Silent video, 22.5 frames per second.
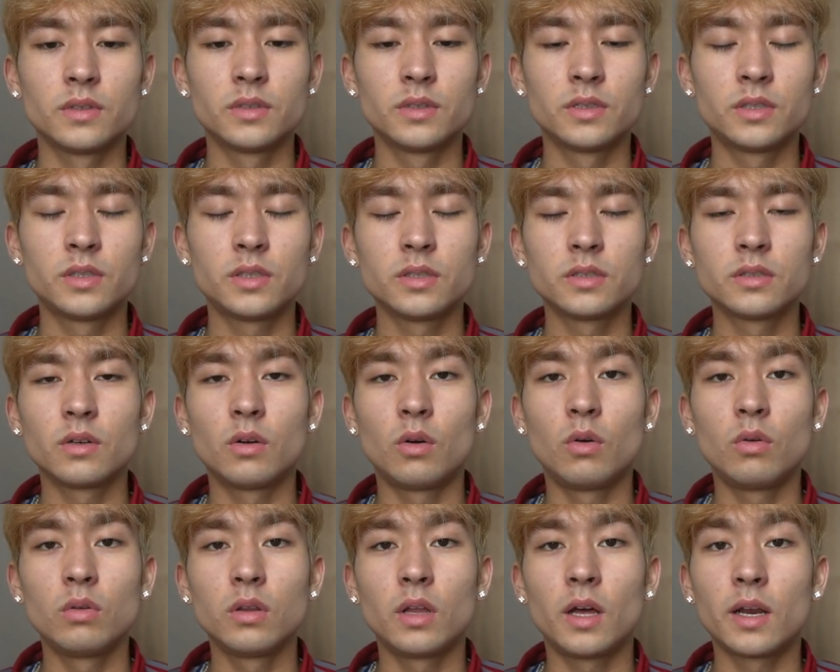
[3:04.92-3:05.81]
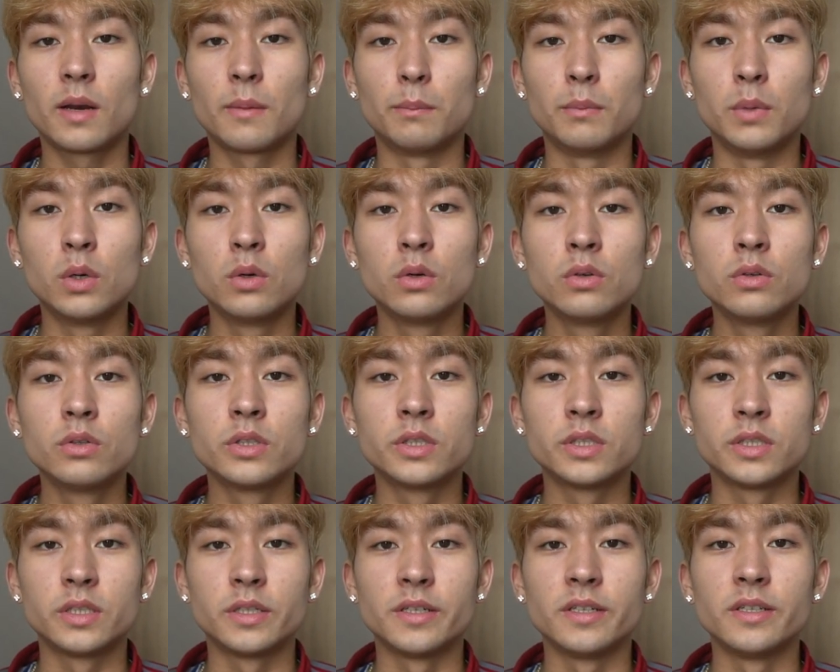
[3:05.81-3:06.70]
it's just a whole lot of
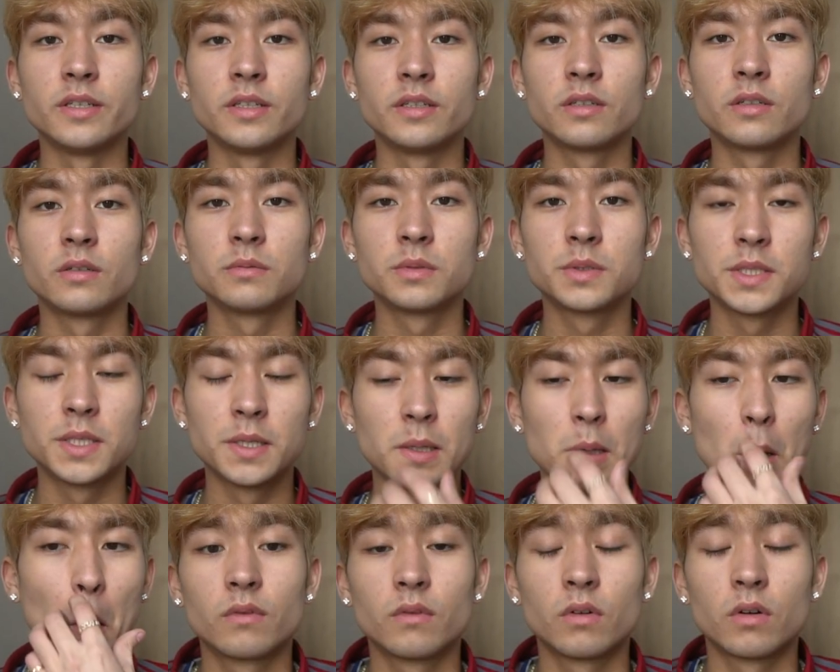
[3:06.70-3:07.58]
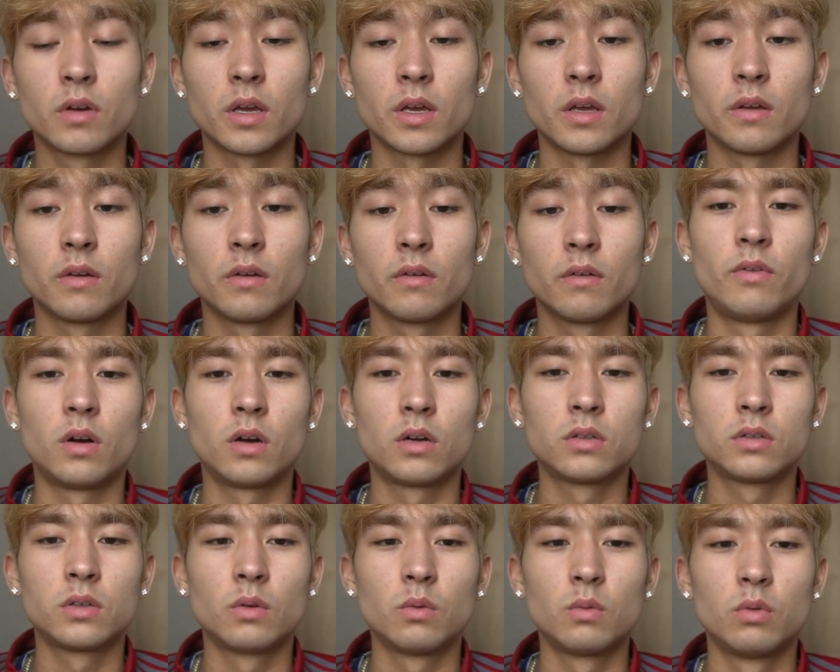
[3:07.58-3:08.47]
bullshit, you know what I'm saying? Okay,
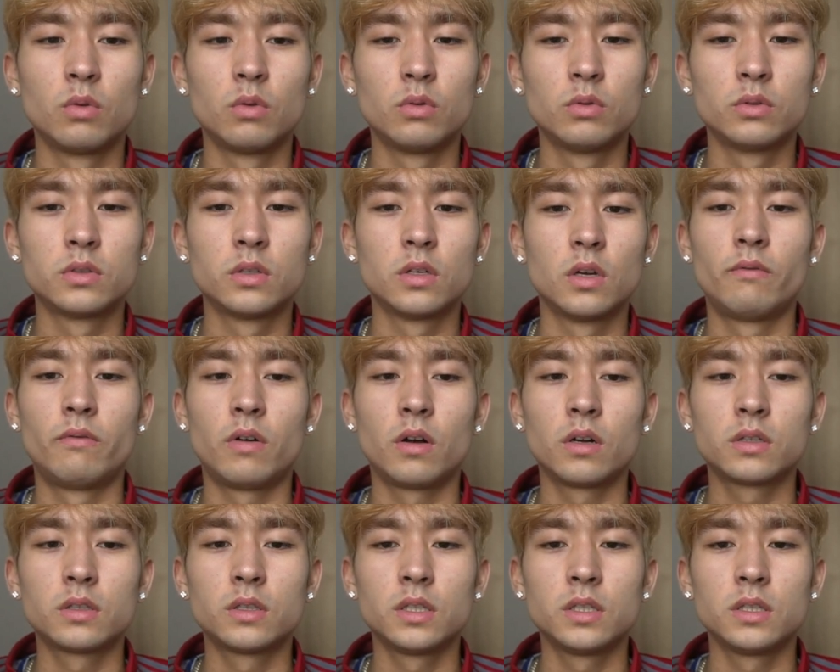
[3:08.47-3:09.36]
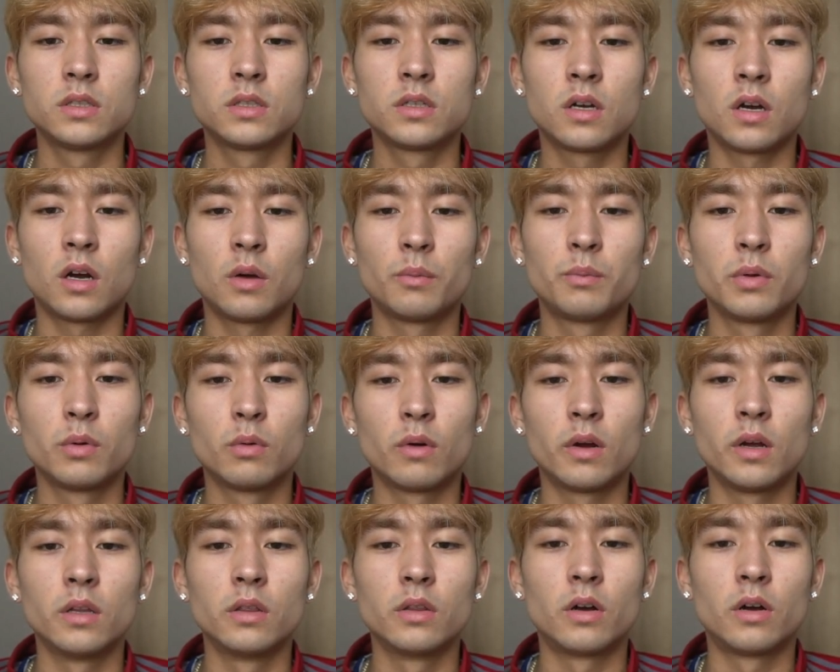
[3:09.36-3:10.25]
fuck the rules, fuck these
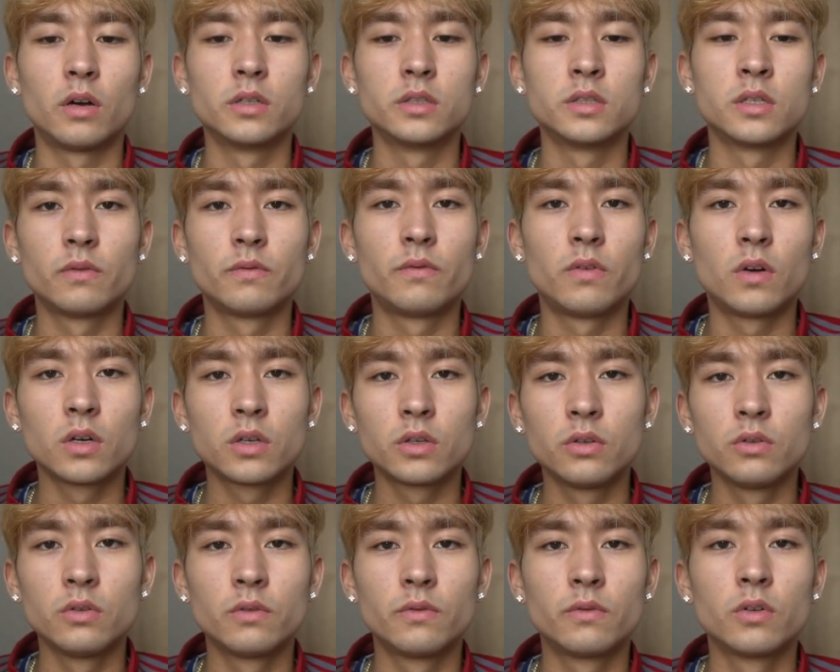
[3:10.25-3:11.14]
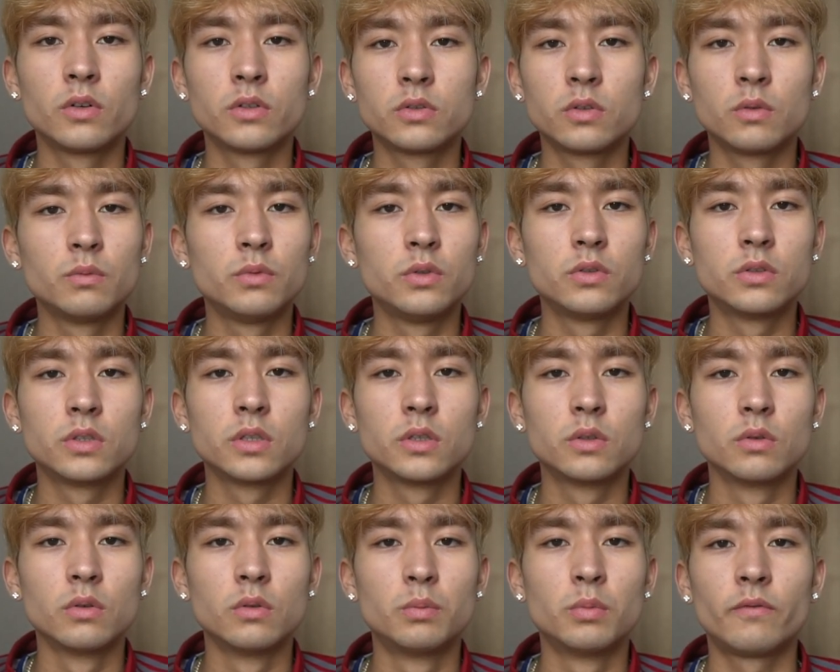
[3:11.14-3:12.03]
copyright laws, fuck Universal
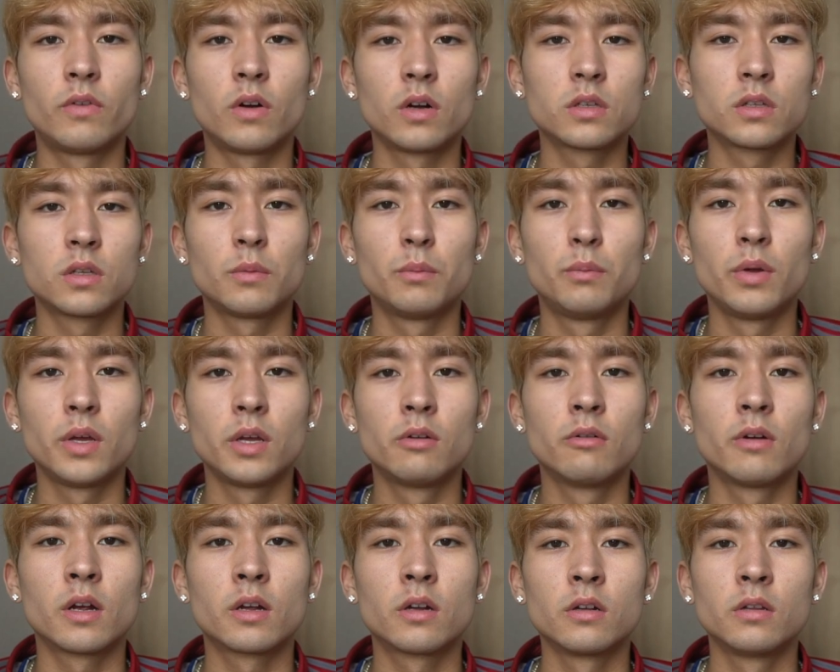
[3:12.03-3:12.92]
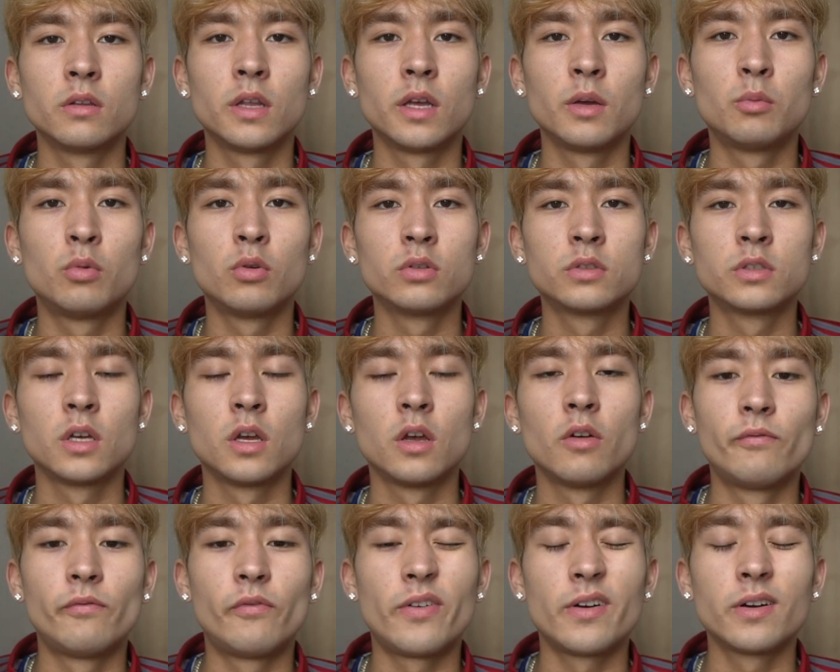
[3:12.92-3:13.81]
Music Group, fuck the big record labels,
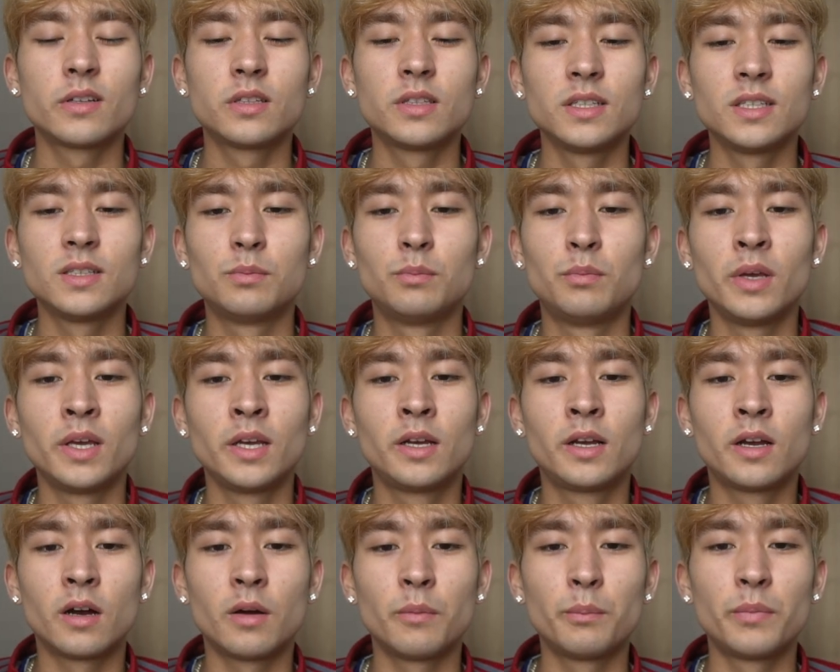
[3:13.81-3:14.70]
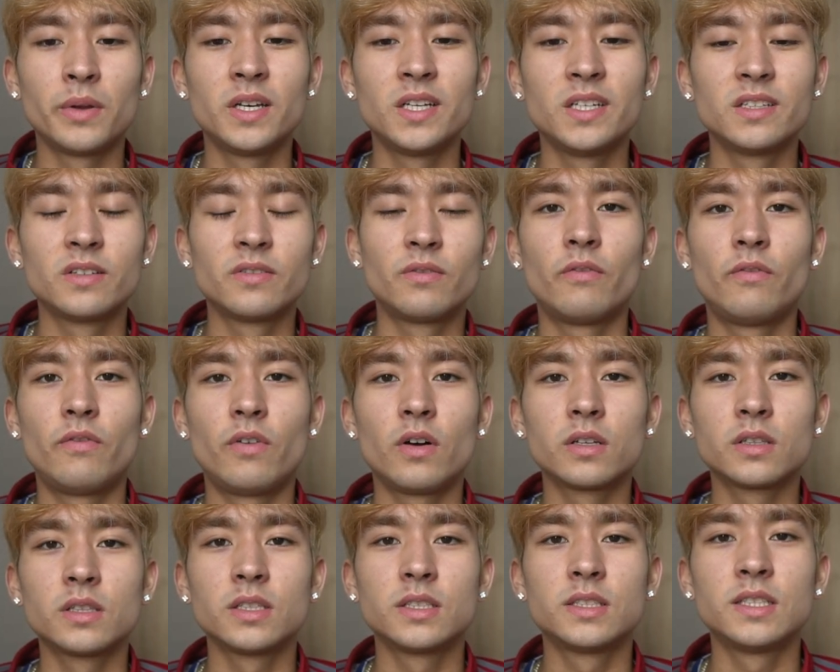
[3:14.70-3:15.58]
fuck these big companies,
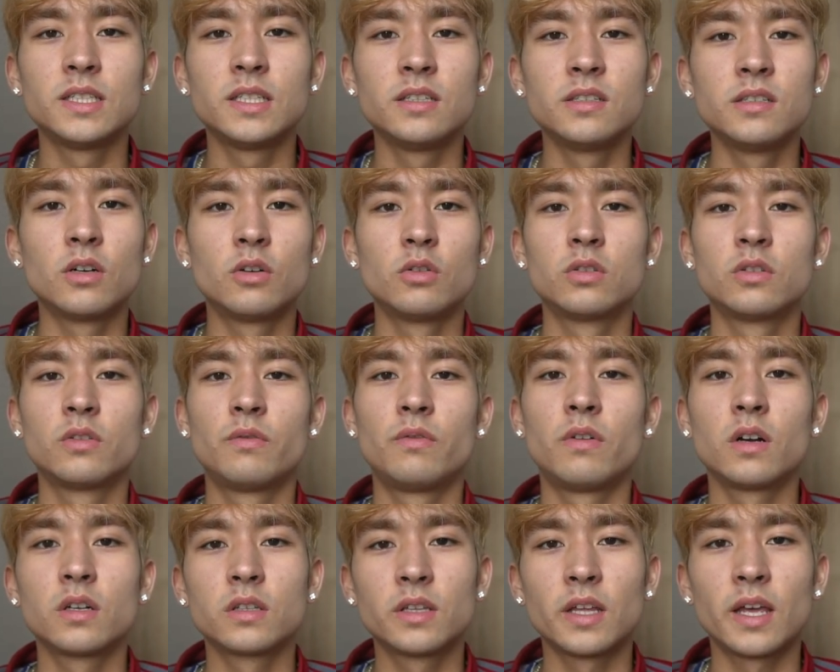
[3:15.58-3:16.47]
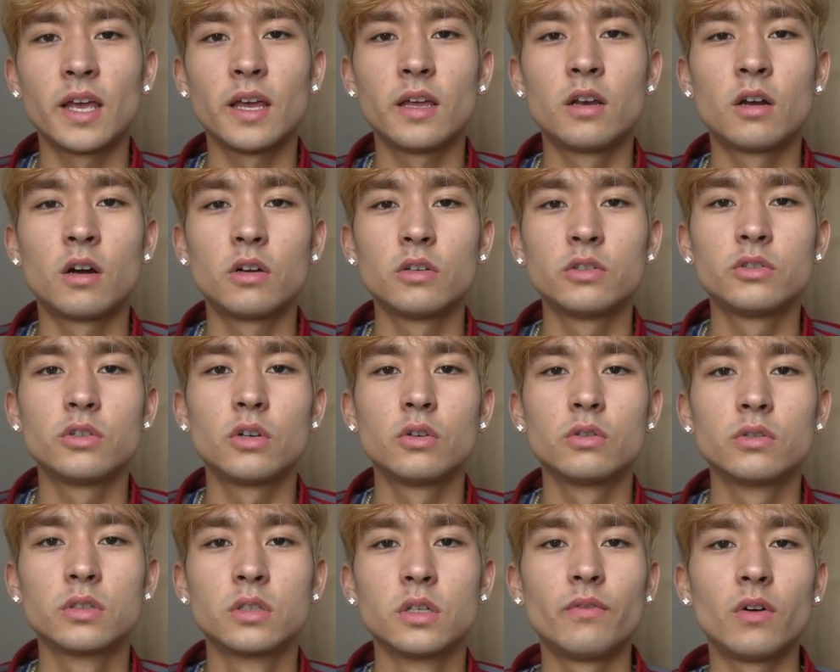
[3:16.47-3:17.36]
fuck the CEOs, fuck the head
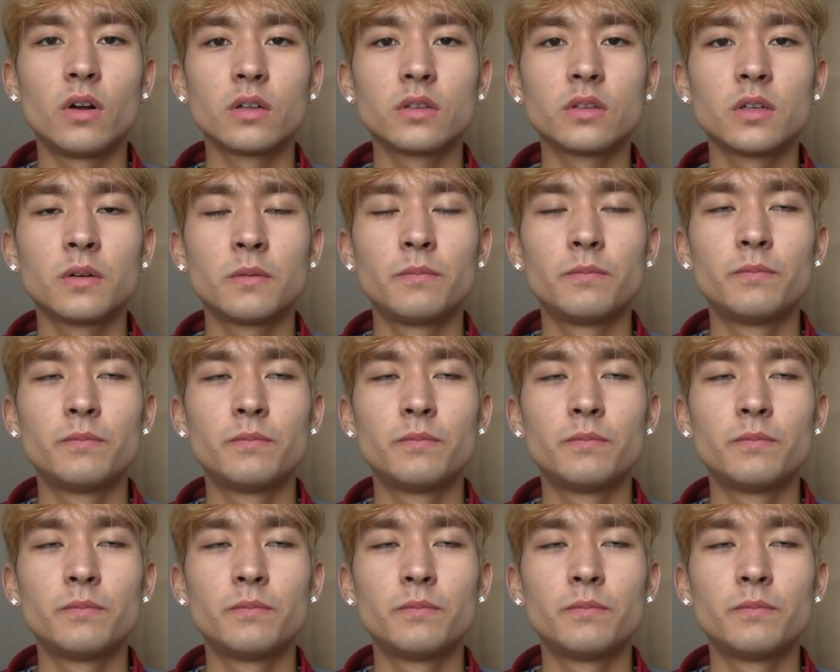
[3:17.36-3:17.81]
honchos, fuck